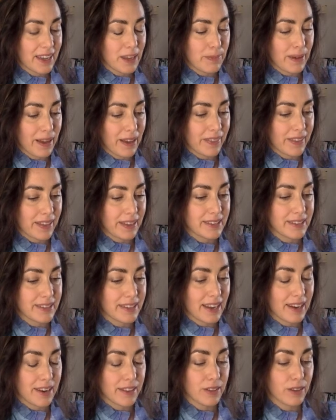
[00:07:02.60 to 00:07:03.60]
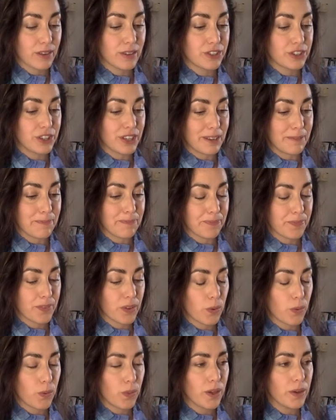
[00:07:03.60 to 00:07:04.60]
about this anthology,
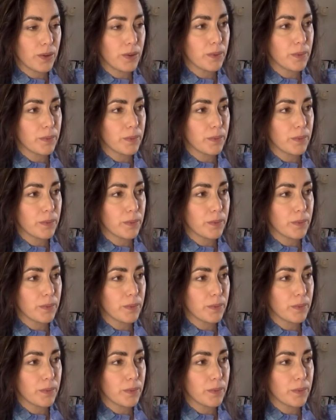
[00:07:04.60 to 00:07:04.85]
although